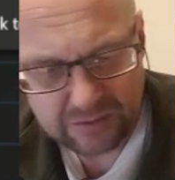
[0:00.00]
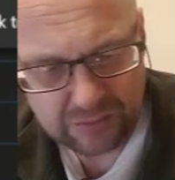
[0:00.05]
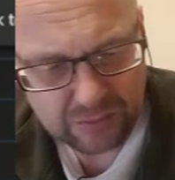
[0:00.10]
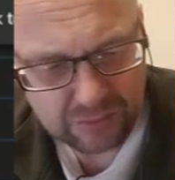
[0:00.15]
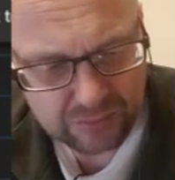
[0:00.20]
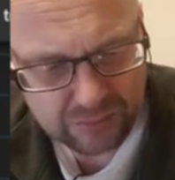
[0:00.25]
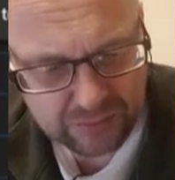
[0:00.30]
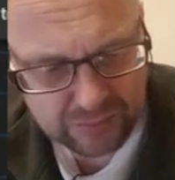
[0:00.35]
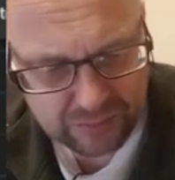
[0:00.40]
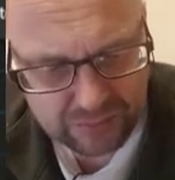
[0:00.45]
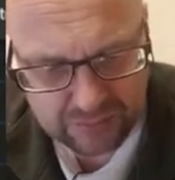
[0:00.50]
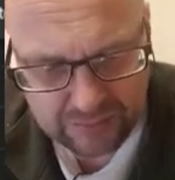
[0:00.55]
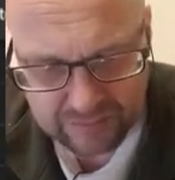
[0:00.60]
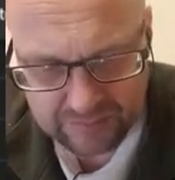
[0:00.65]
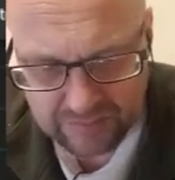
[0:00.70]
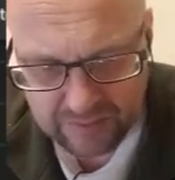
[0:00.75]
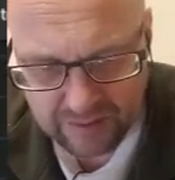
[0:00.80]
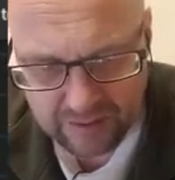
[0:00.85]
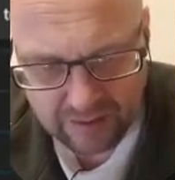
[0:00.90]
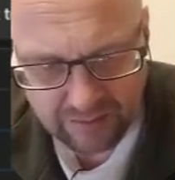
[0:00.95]
Oof.
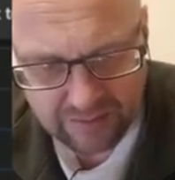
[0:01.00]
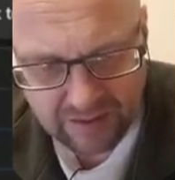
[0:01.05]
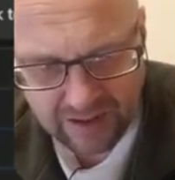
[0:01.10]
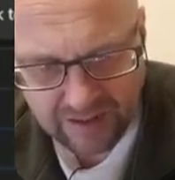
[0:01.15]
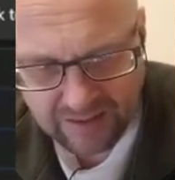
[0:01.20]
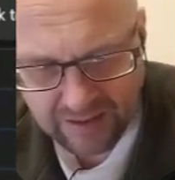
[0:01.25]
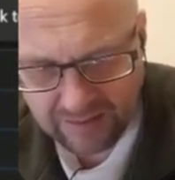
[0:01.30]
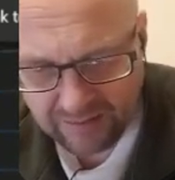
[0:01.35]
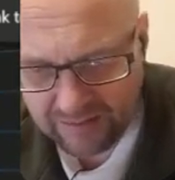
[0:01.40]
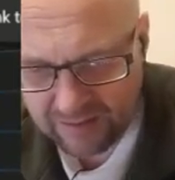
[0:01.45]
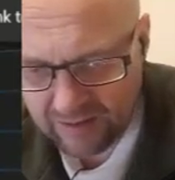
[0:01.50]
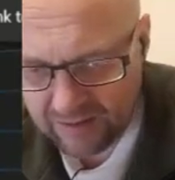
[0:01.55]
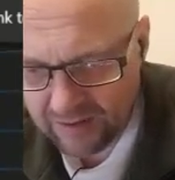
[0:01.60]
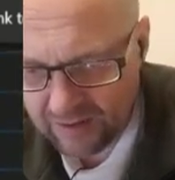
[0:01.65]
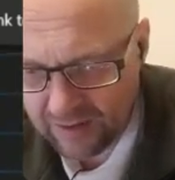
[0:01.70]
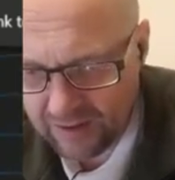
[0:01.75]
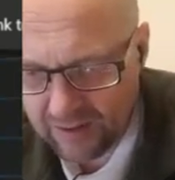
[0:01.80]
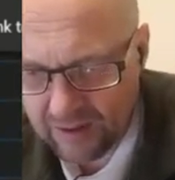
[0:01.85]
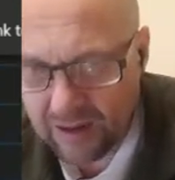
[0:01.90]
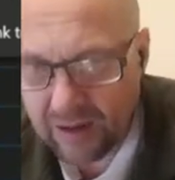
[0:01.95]
Okay then.
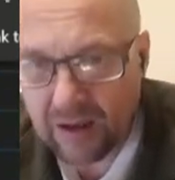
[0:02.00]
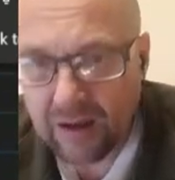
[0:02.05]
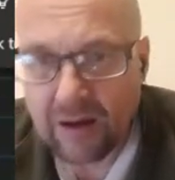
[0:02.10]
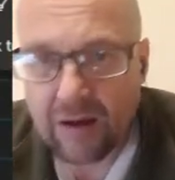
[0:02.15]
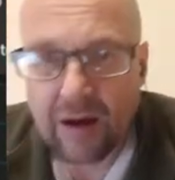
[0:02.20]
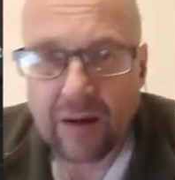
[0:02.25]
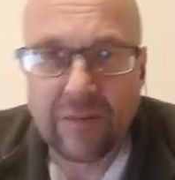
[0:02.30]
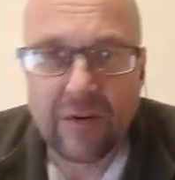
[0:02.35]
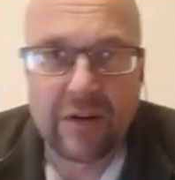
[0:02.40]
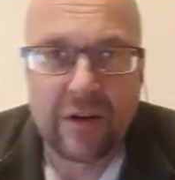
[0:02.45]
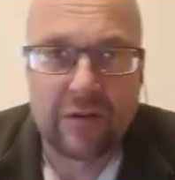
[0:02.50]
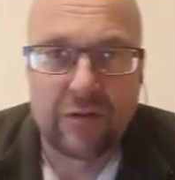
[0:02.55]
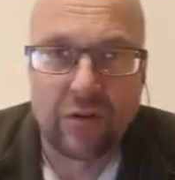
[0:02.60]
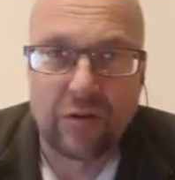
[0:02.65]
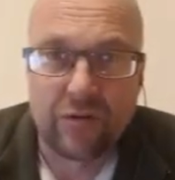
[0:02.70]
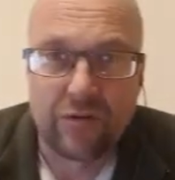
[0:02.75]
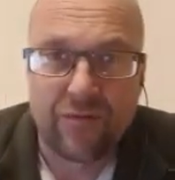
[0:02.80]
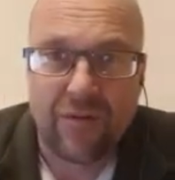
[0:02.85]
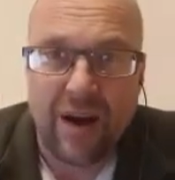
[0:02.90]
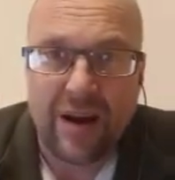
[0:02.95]
I'm going to
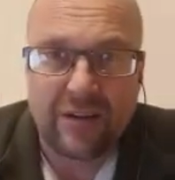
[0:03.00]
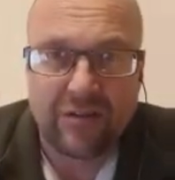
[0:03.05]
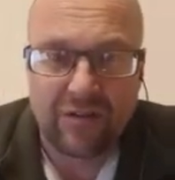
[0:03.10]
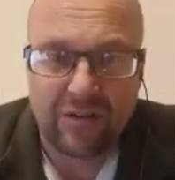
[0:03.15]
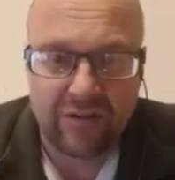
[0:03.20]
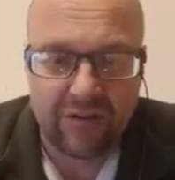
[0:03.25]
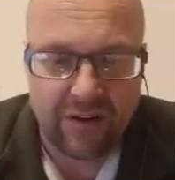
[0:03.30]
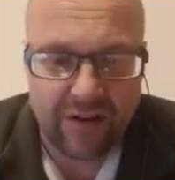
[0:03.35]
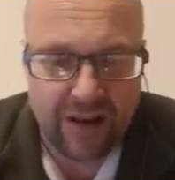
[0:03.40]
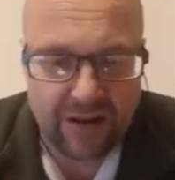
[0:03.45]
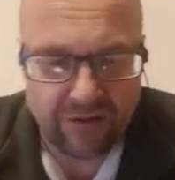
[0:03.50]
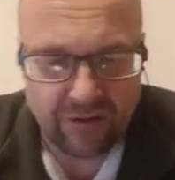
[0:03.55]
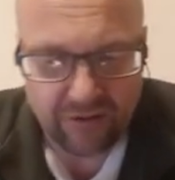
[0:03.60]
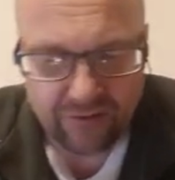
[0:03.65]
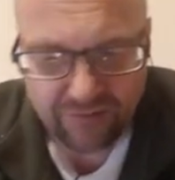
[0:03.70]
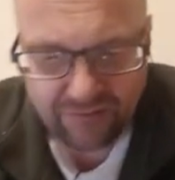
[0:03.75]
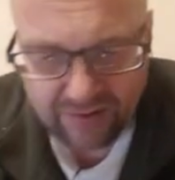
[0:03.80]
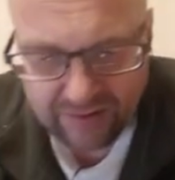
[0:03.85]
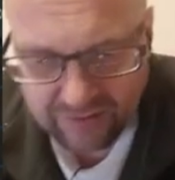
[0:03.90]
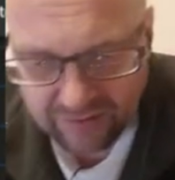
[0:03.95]
use fractions and then just
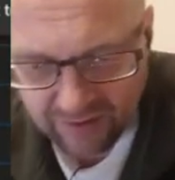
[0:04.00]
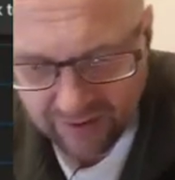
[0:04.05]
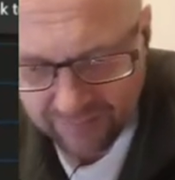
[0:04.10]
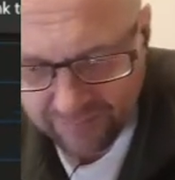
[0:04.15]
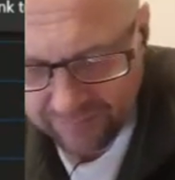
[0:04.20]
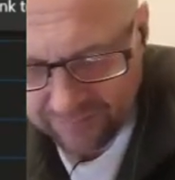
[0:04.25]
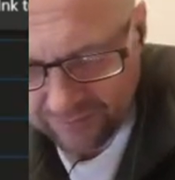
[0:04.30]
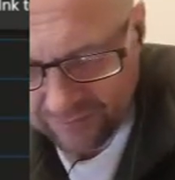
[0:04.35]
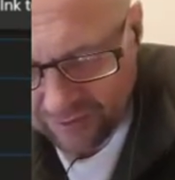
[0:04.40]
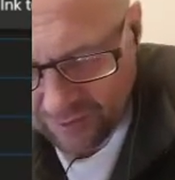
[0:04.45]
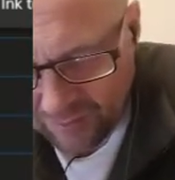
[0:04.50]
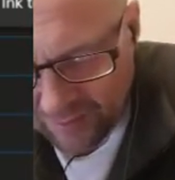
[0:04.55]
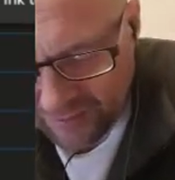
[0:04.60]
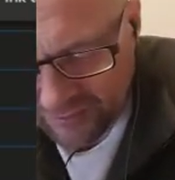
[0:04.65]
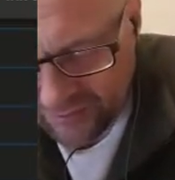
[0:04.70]
fix it. So I